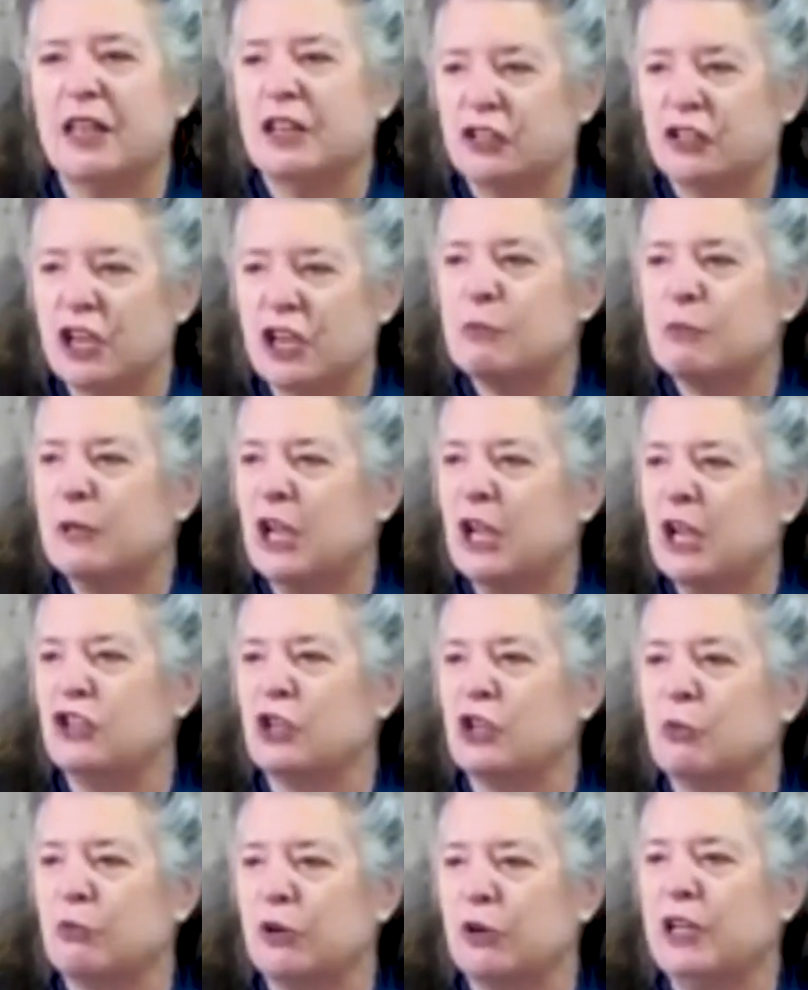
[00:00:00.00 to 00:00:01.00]
just because
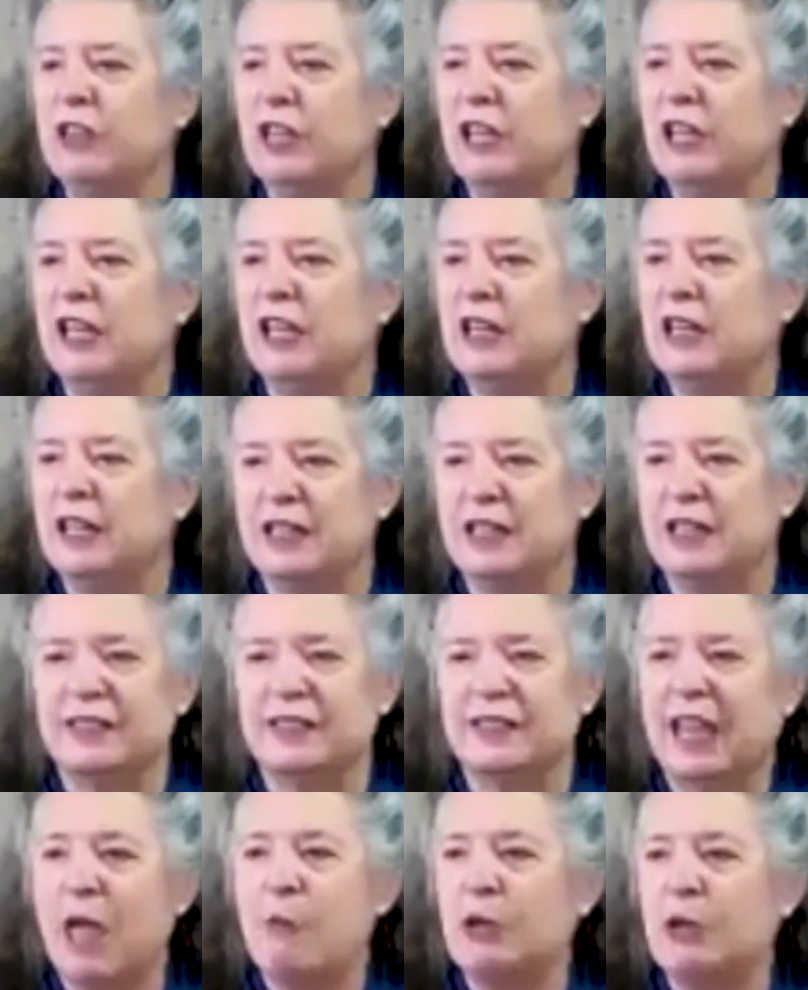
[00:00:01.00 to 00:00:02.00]
you're breathing in these
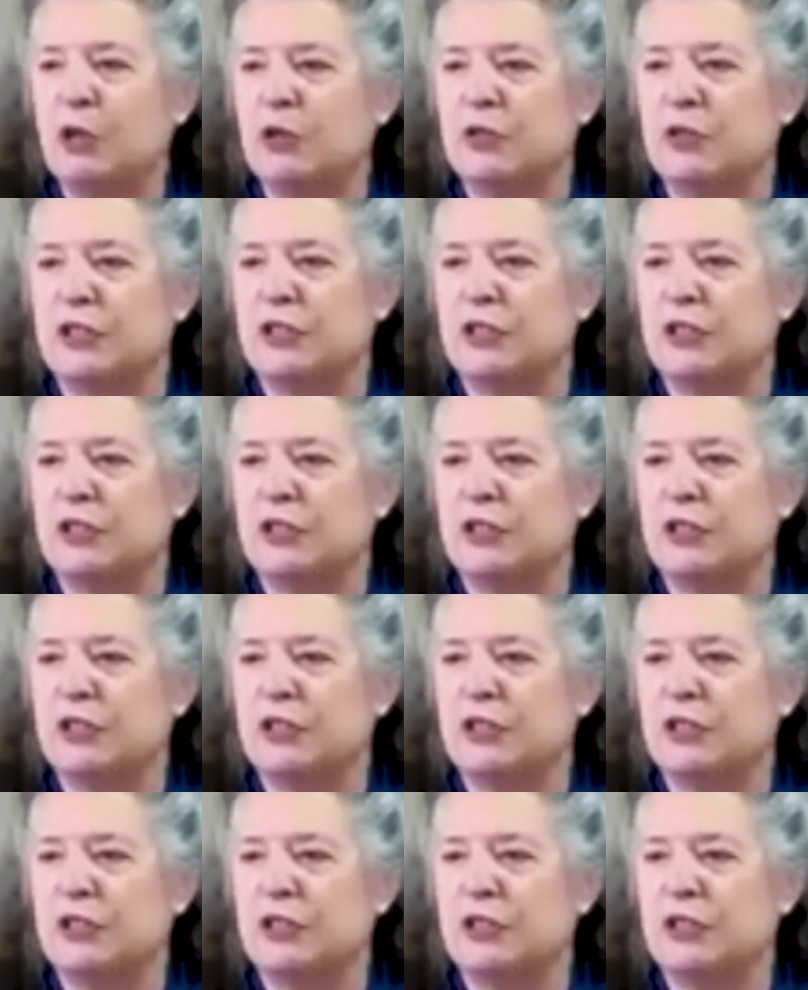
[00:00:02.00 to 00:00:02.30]
chemicals